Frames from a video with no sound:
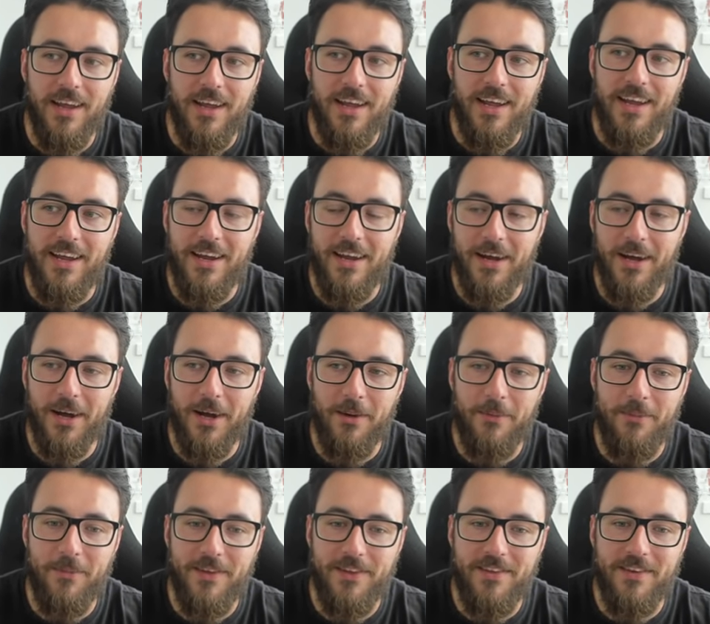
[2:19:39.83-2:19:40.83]
He
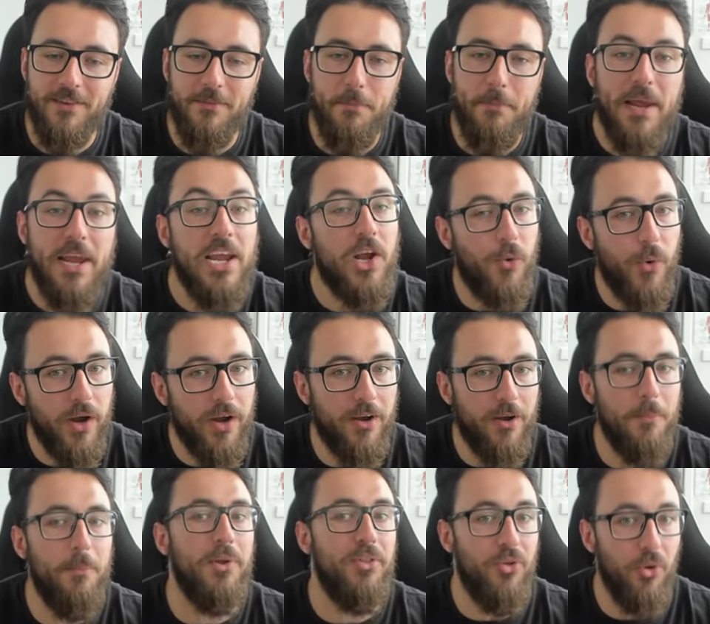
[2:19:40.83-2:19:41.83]
um, he says, "Be
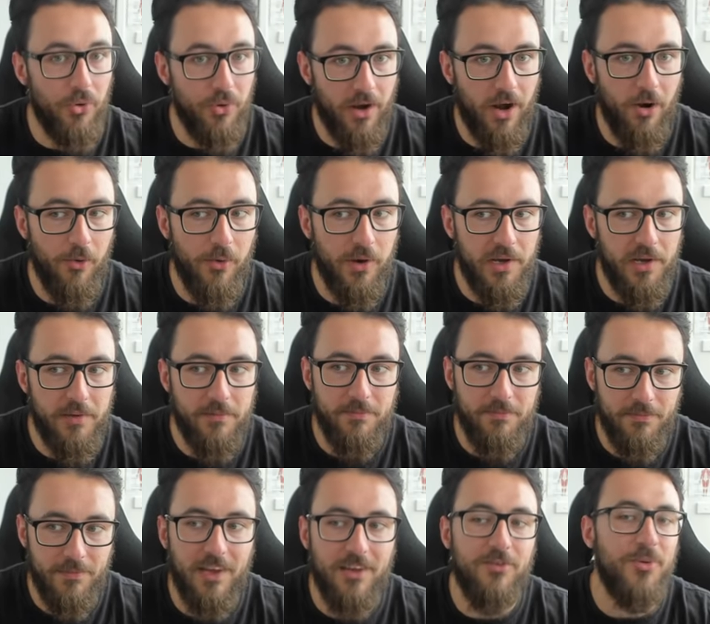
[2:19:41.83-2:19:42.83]
quick, but don't hurry."
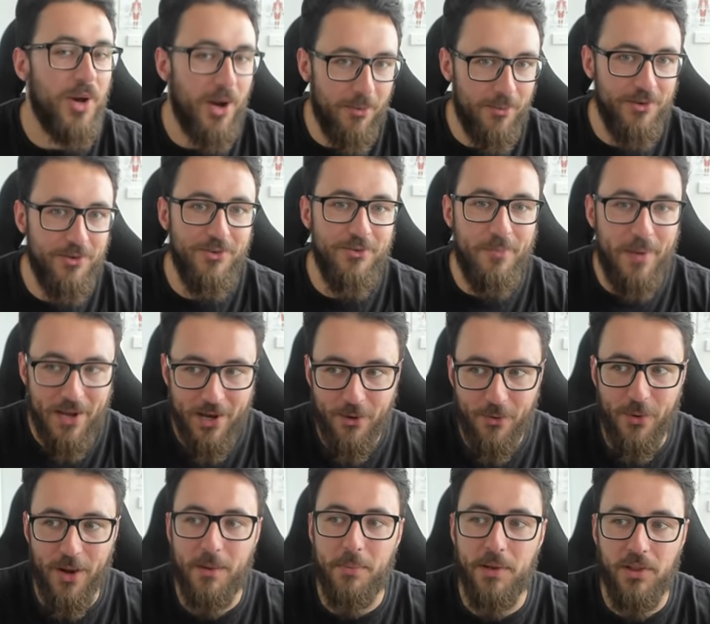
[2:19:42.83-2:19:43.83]
That's what I would use. Be
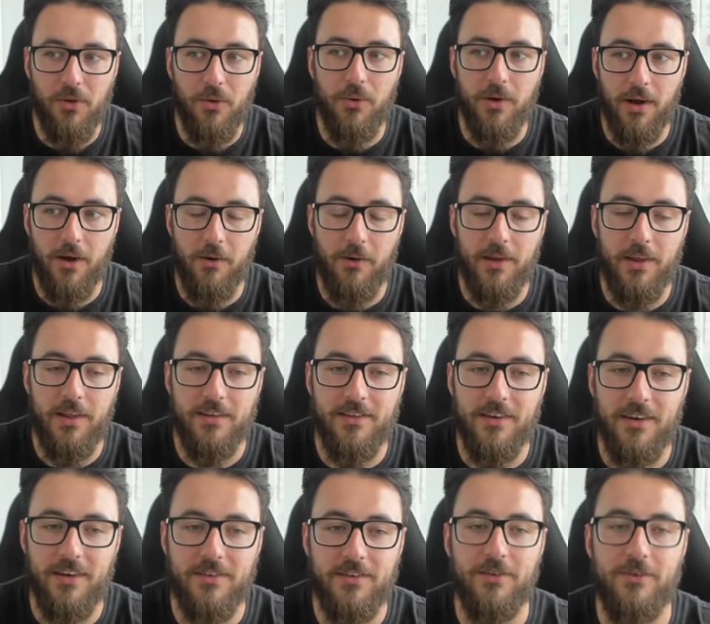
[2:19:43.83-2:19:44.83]
quick, but don't hurry. That's a
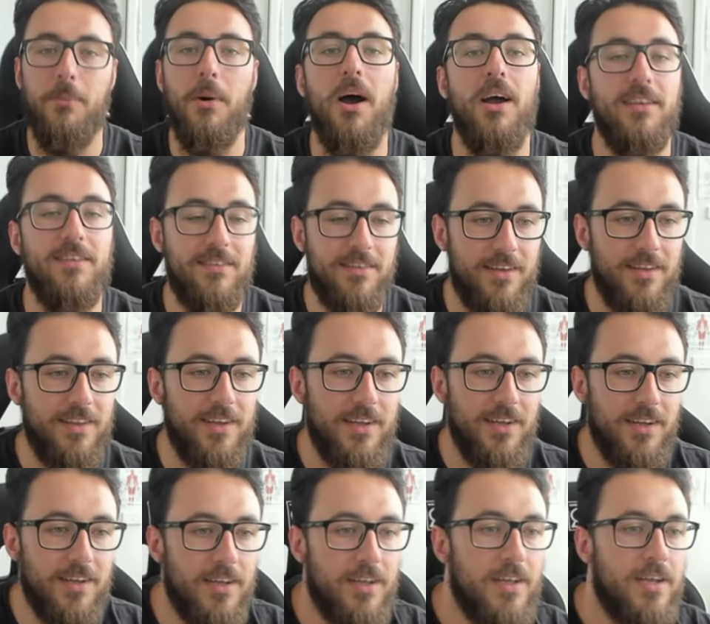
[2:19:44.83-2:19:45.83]
nice little mindset there.
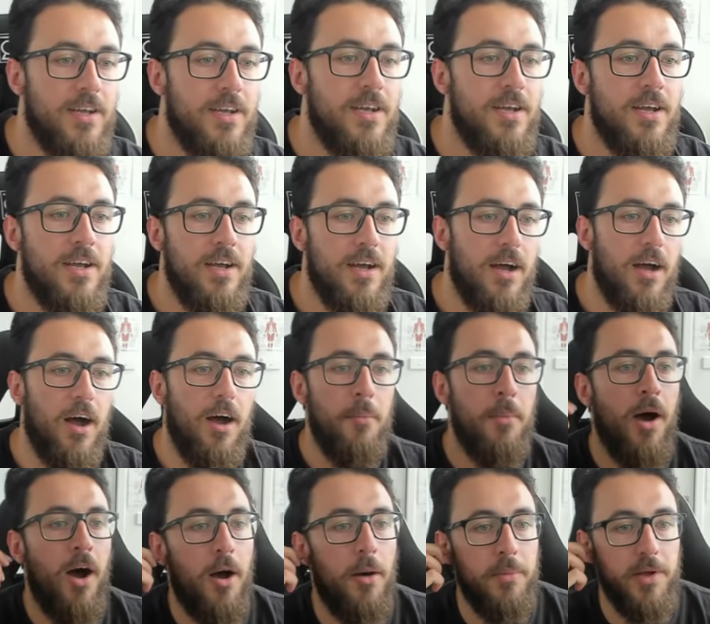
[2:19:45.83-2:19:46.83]

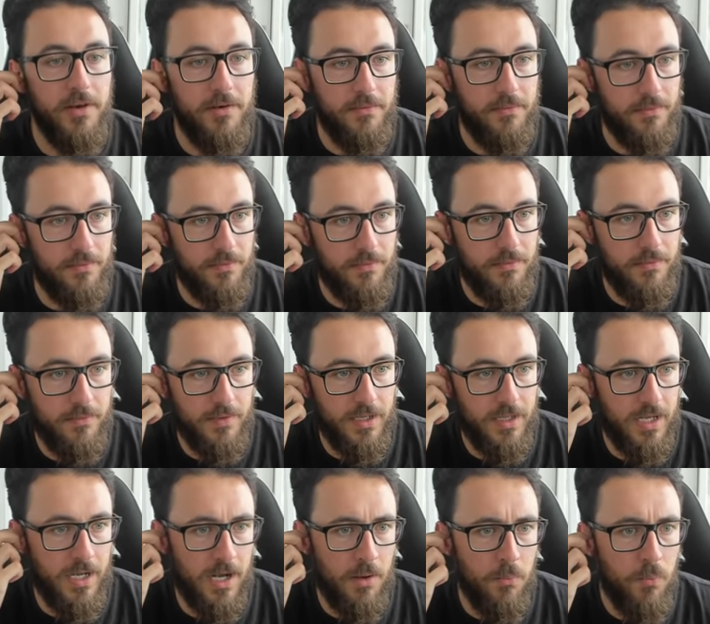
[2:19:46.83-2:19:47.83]
Muhammad,
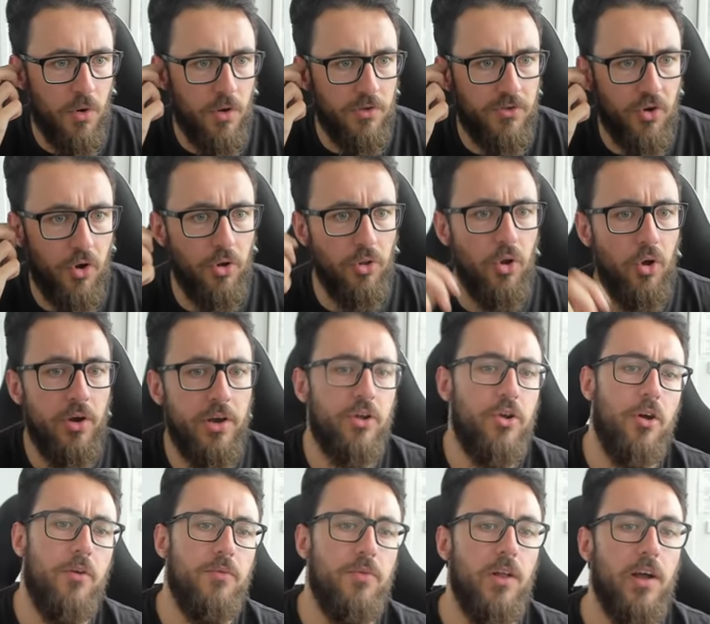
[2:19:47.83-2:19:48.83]
um, what's her learning
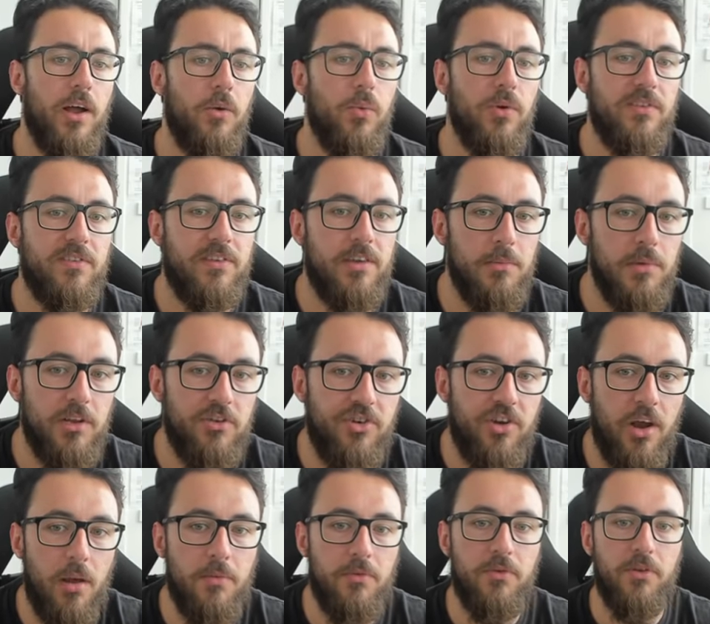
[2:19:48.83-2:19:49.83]
curve like? What similar
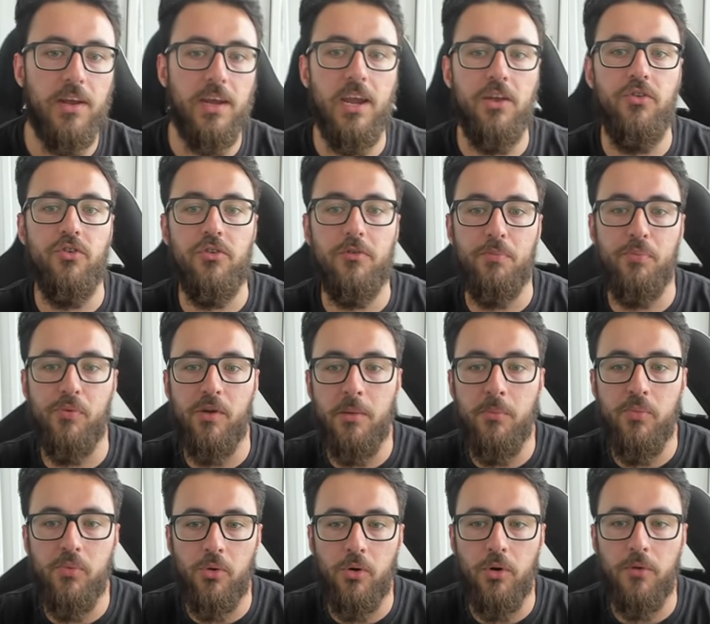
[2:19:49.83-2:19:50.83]
champs can you
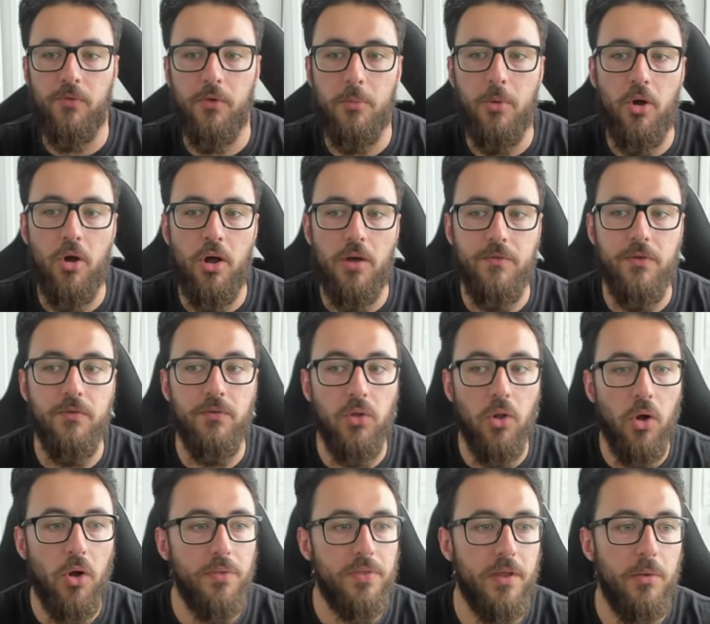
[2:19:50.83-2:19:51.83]
springboard from her if you've
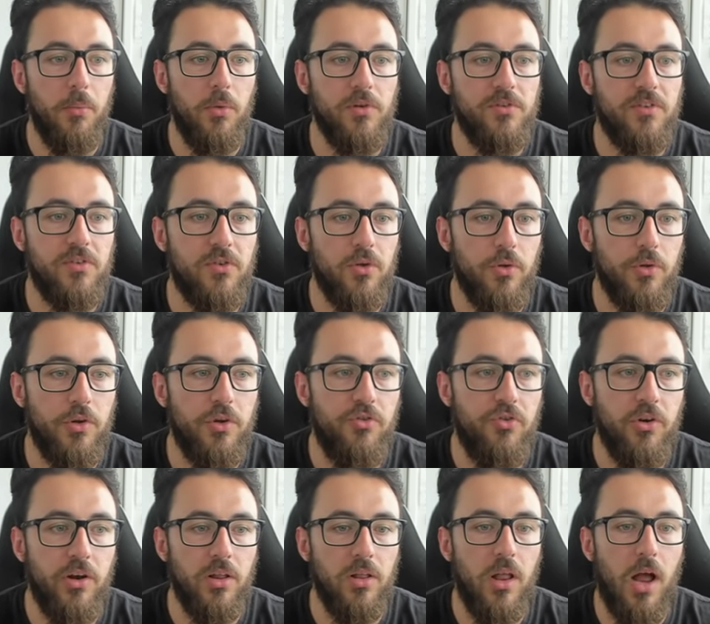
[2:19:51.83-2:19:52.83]
learnt them? What's the solo queue
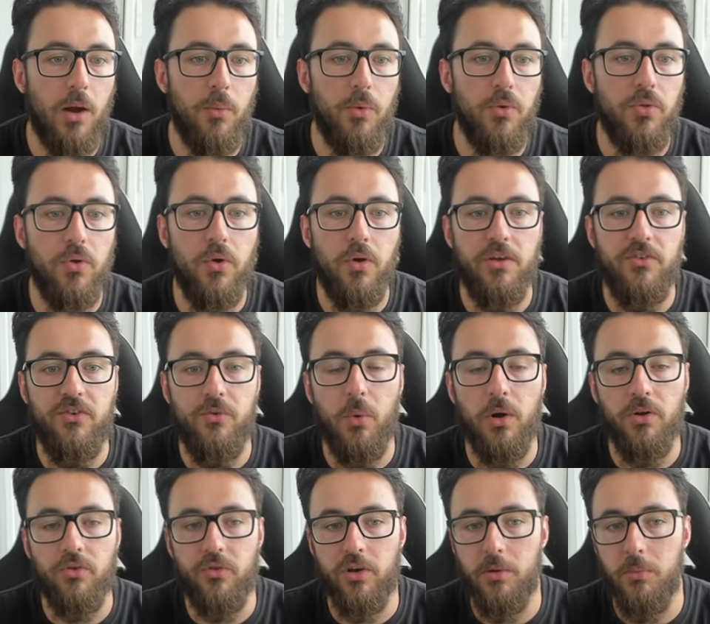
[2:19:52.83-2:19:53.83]
journey like with her? Is she
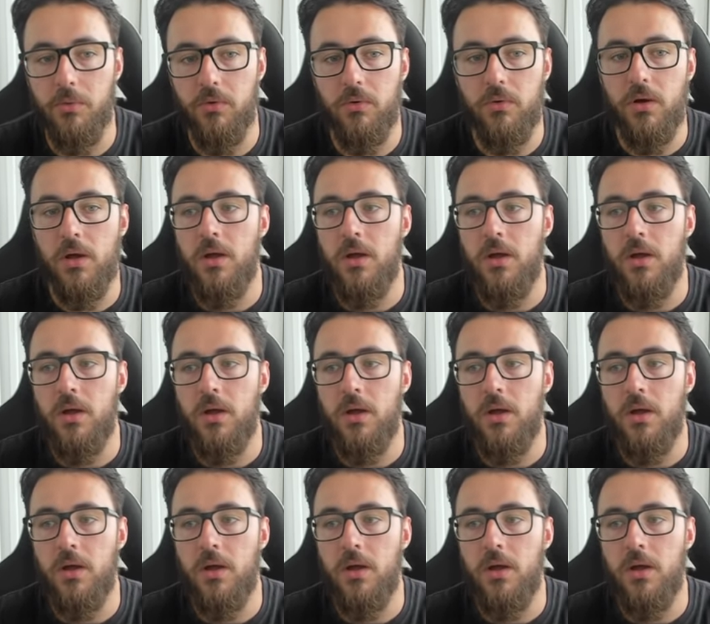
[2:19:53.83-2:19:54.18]
one trickable?